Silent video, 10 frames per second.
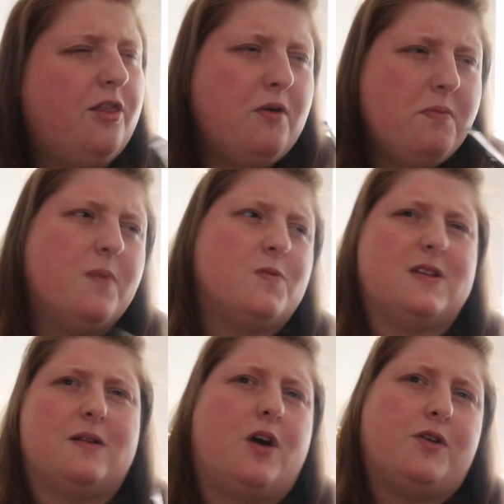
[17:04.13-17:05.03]
mine was
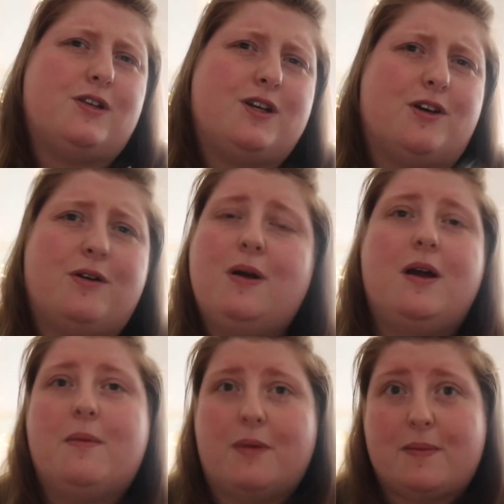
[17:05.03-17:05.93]
in 02,
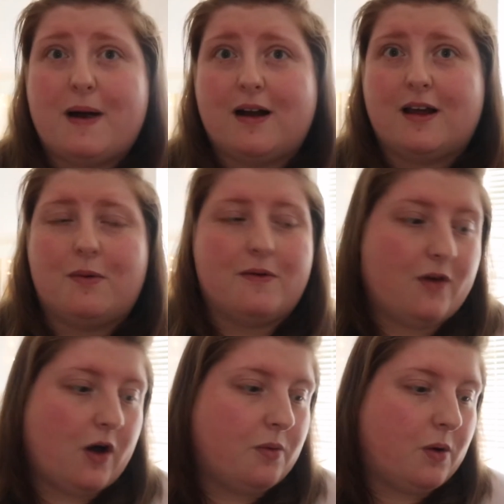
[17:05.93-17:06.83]
but apparently I went for
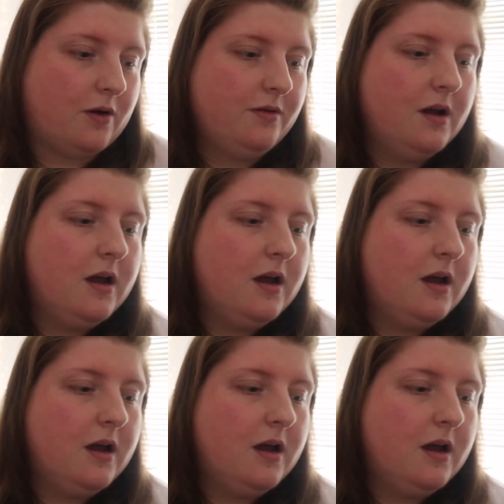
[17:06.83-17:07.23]
01.